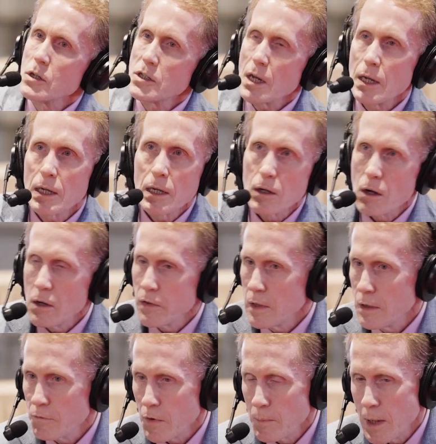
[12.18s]
to take in all
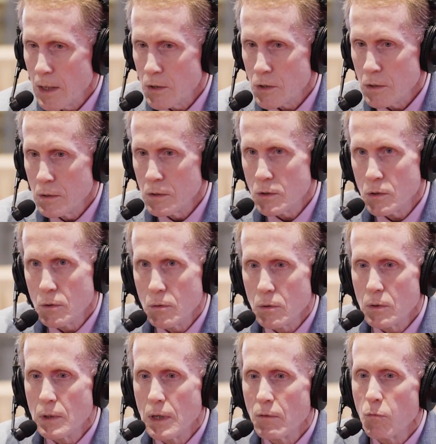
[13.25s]
the information,
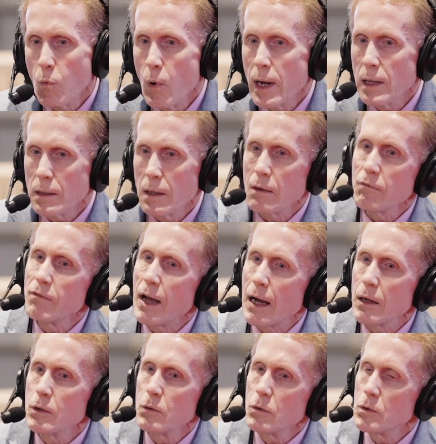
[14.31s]
to give weight and
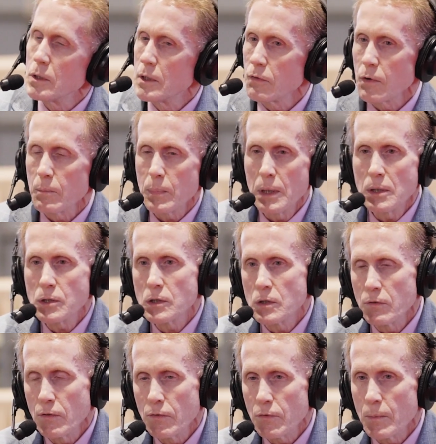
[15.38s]
value to different
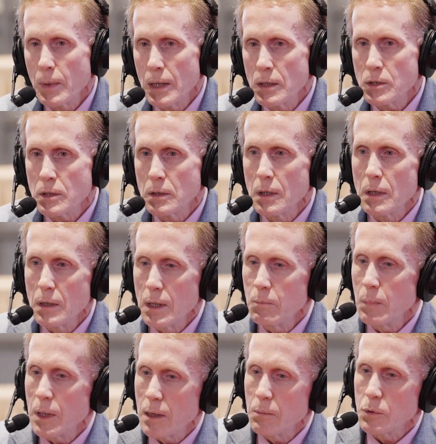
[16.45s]
pieces of information, and
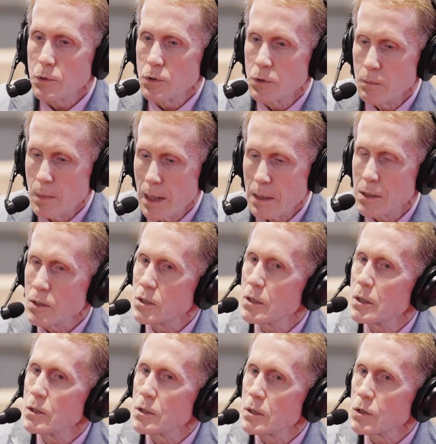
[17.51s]
then be able to make
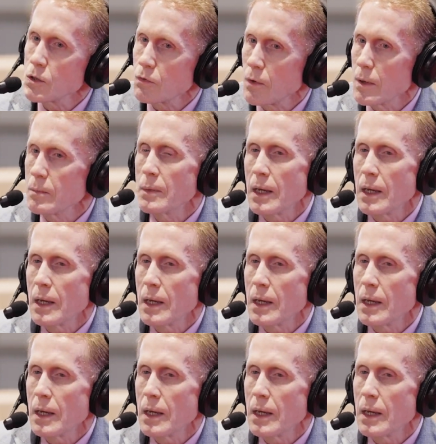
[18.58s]
decisions from